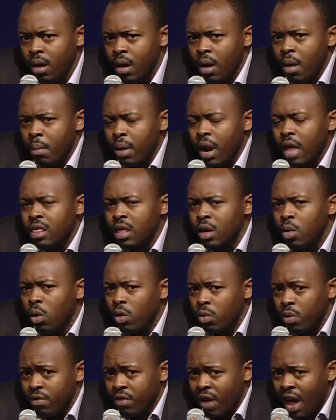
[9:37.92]
But I think what
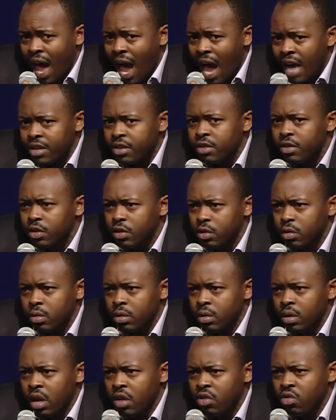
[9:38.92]
we've had to do
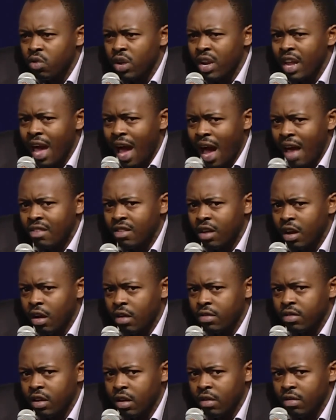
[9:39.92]
is really ask
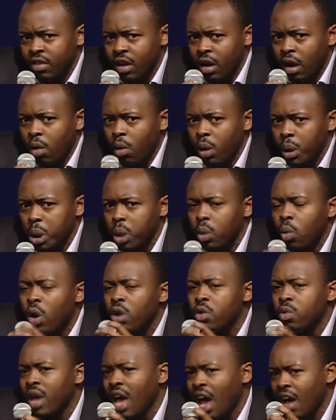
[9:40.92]
ourselves a question: what
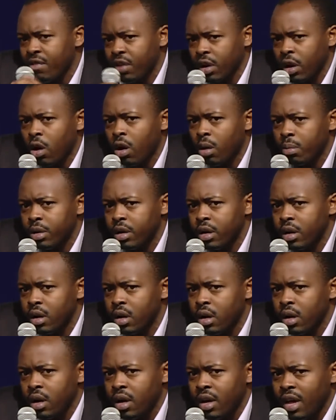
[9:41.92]
do we have in common?
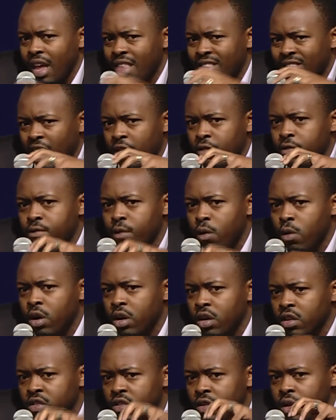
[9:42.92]
It's that
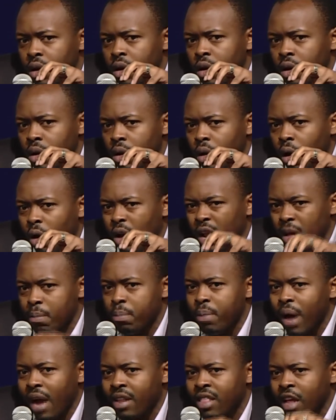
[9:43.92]
focus on
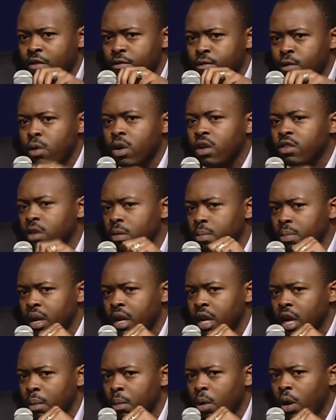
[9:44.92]
impact, that focus on
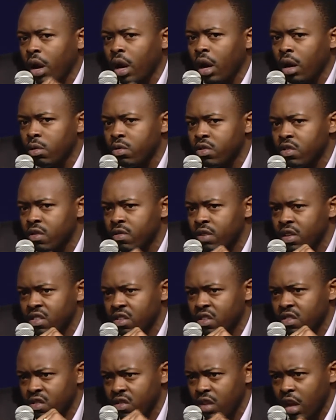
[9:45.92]
building a more inclusive and
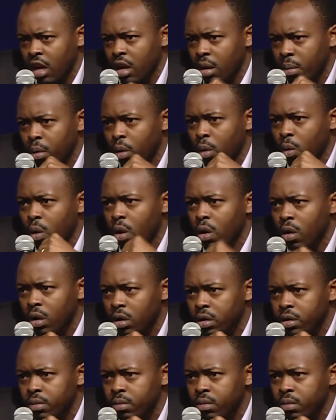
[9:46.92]
sustainable world.